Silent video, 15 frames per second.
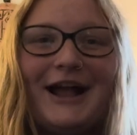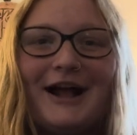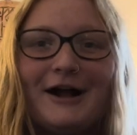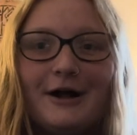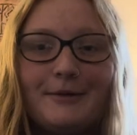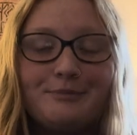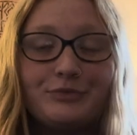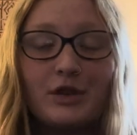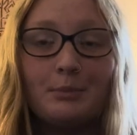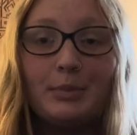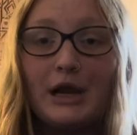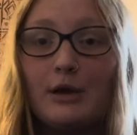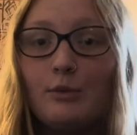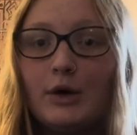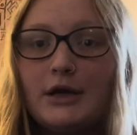
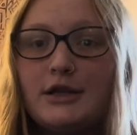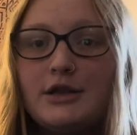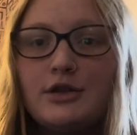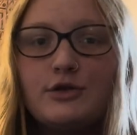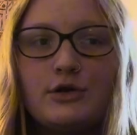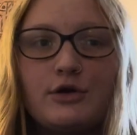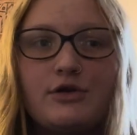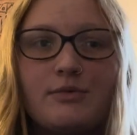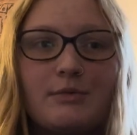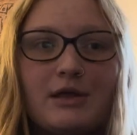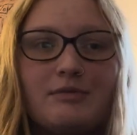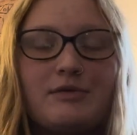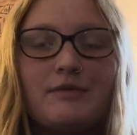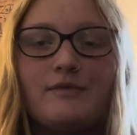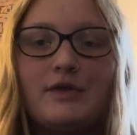But I wanted to share some
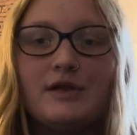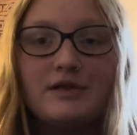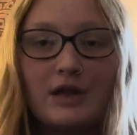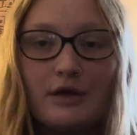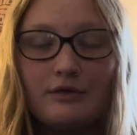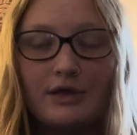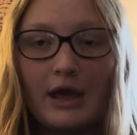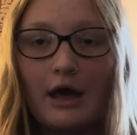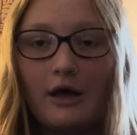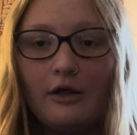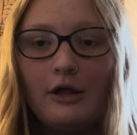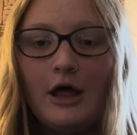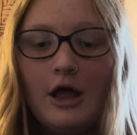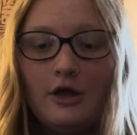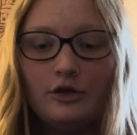clips of this
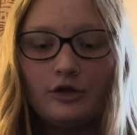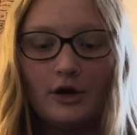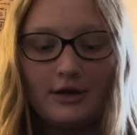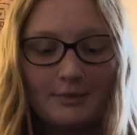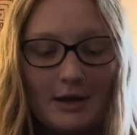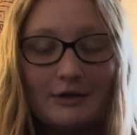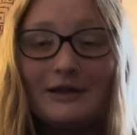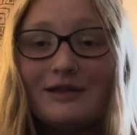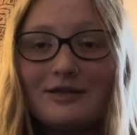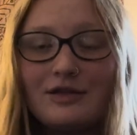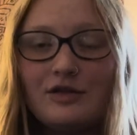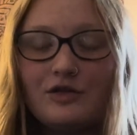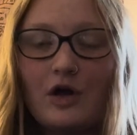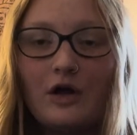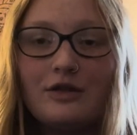hotel, talk about
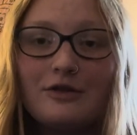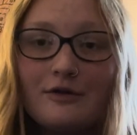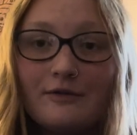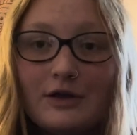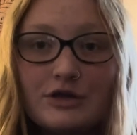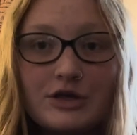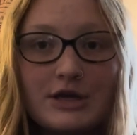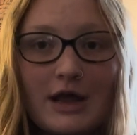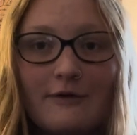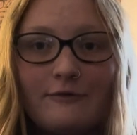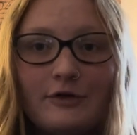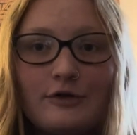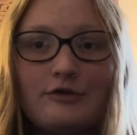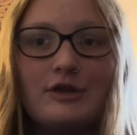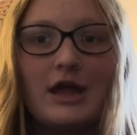Disney's conservation
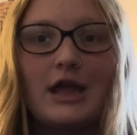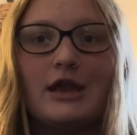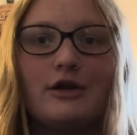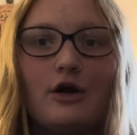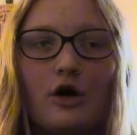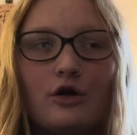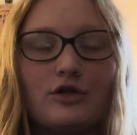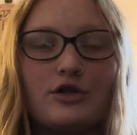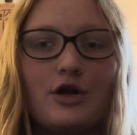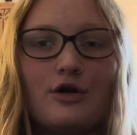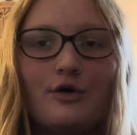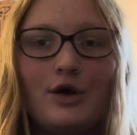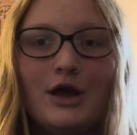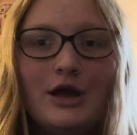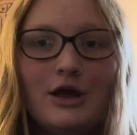efforts, and
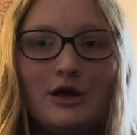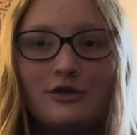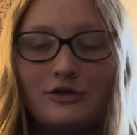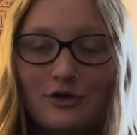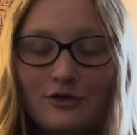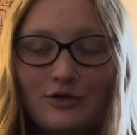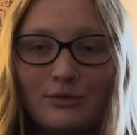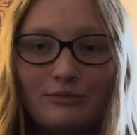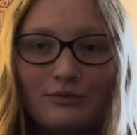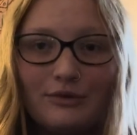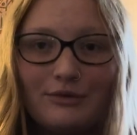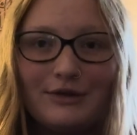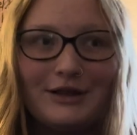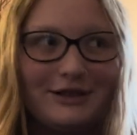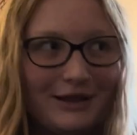also share some
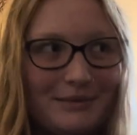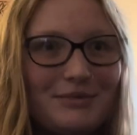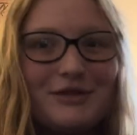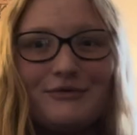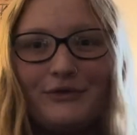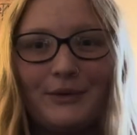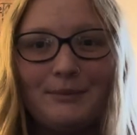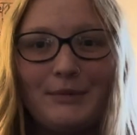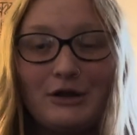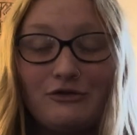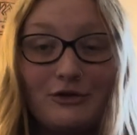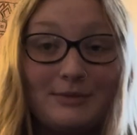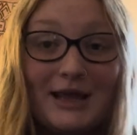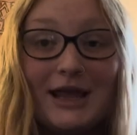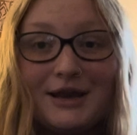clips from my
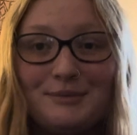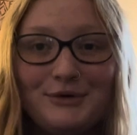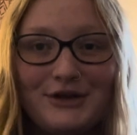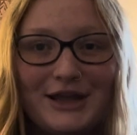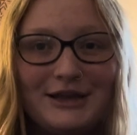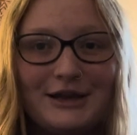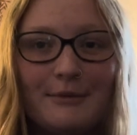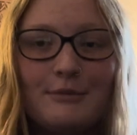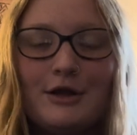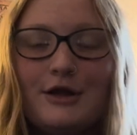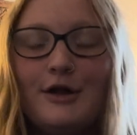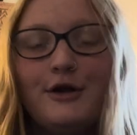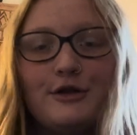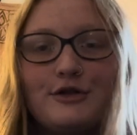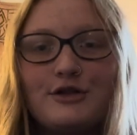trip to Animal Kingdom.
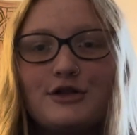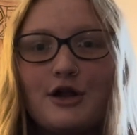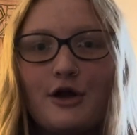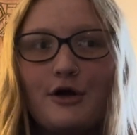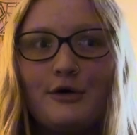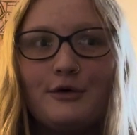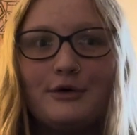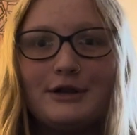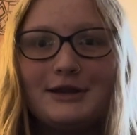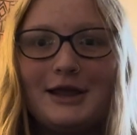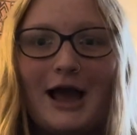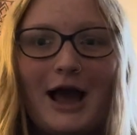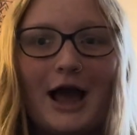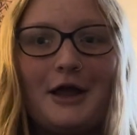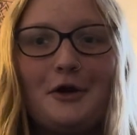So
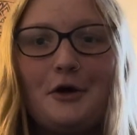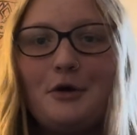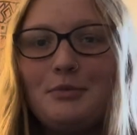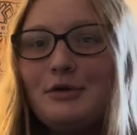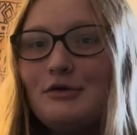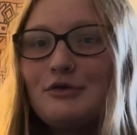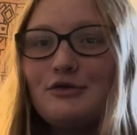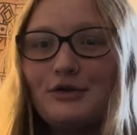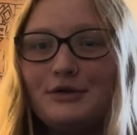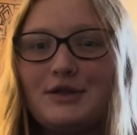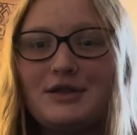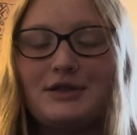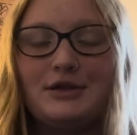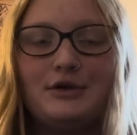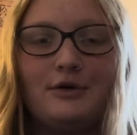yeah, I hope you enjoy
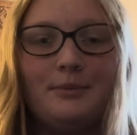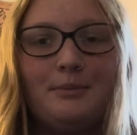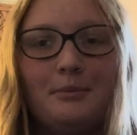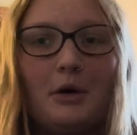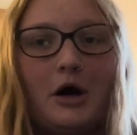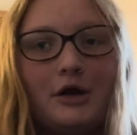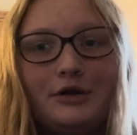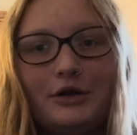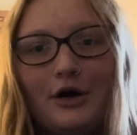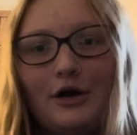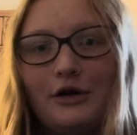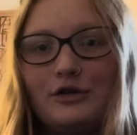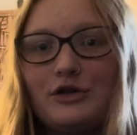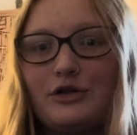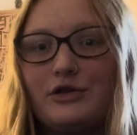this little
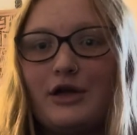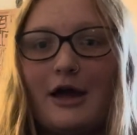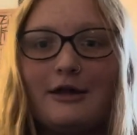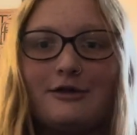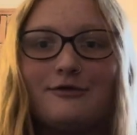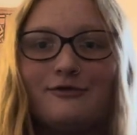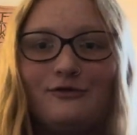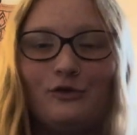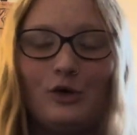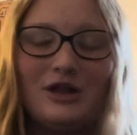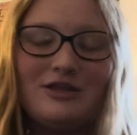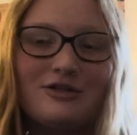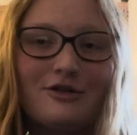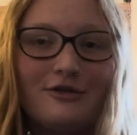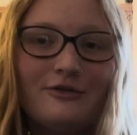montage slash
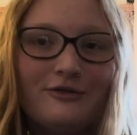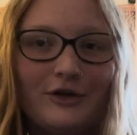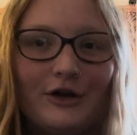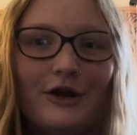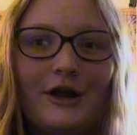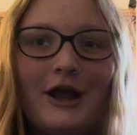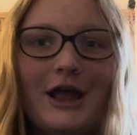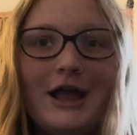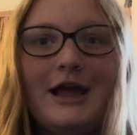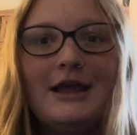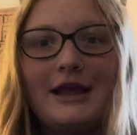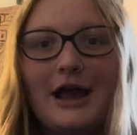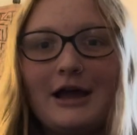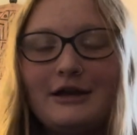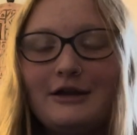voiceover
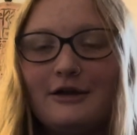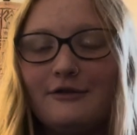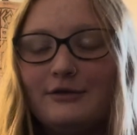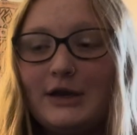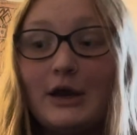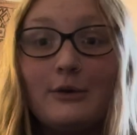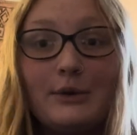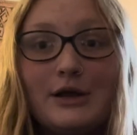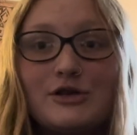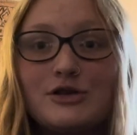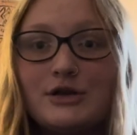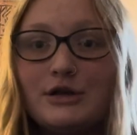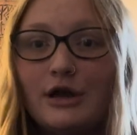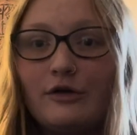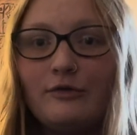kind of
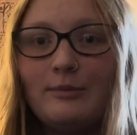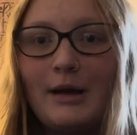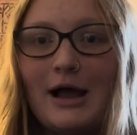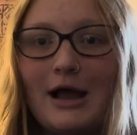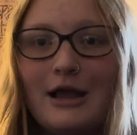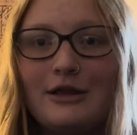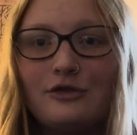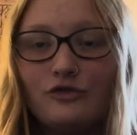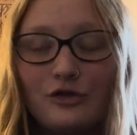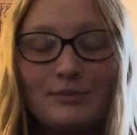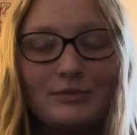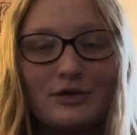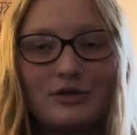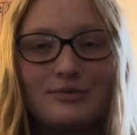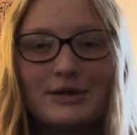narration of my
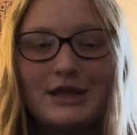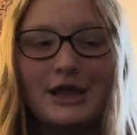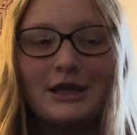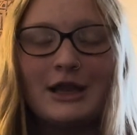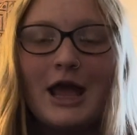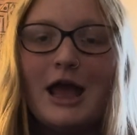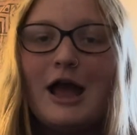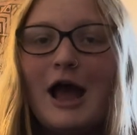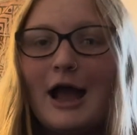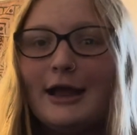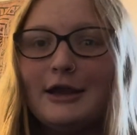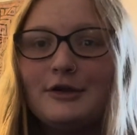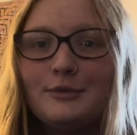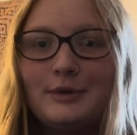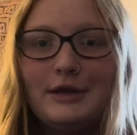trip this weekend. I
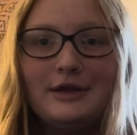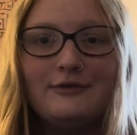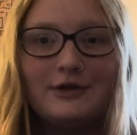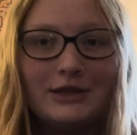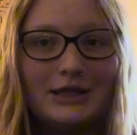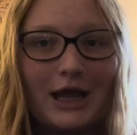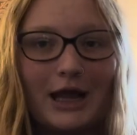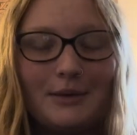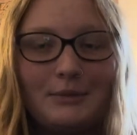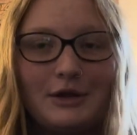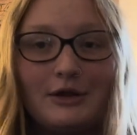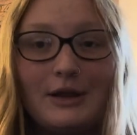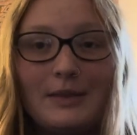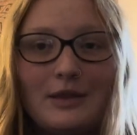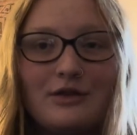had a really fun time
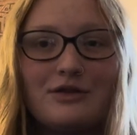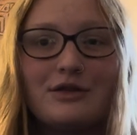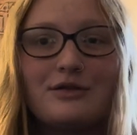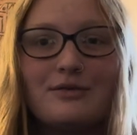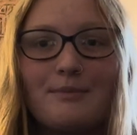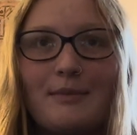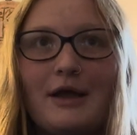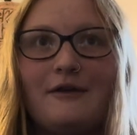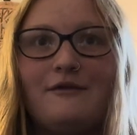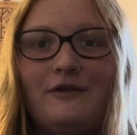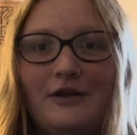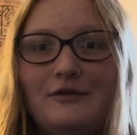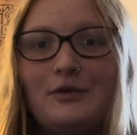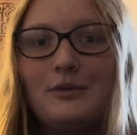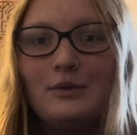here, and this is my
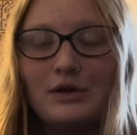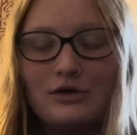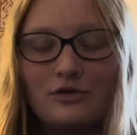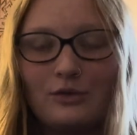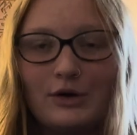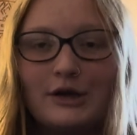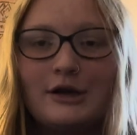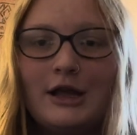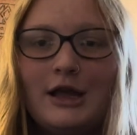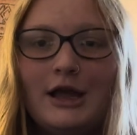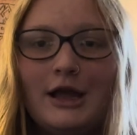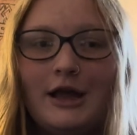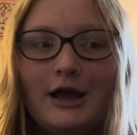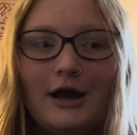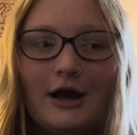favorite resort
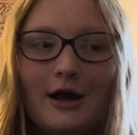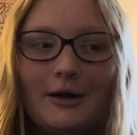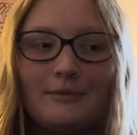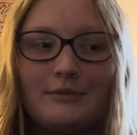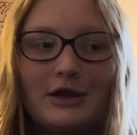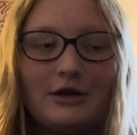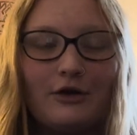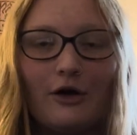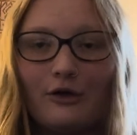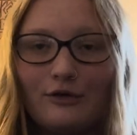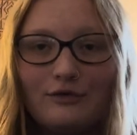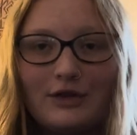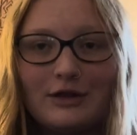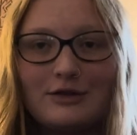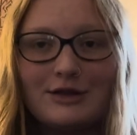in all
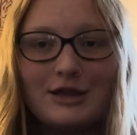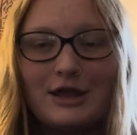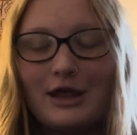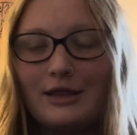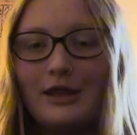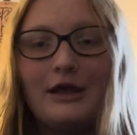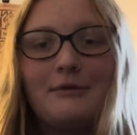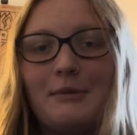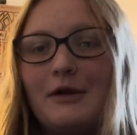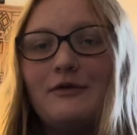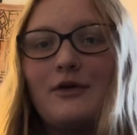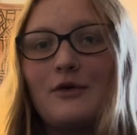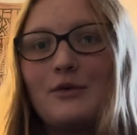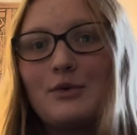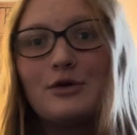of Disney, and like my
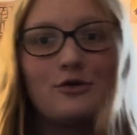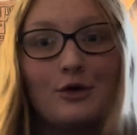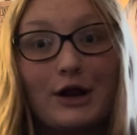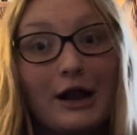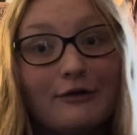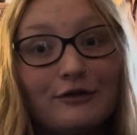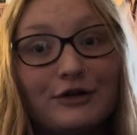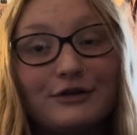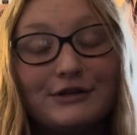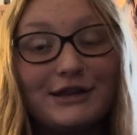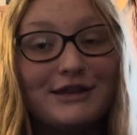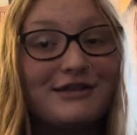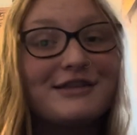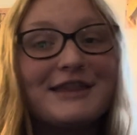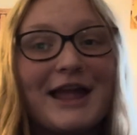favorite resort ever
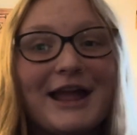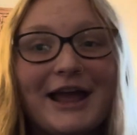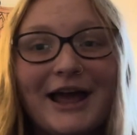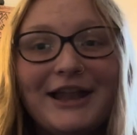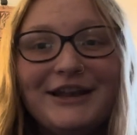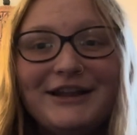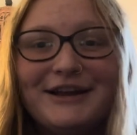to stay at.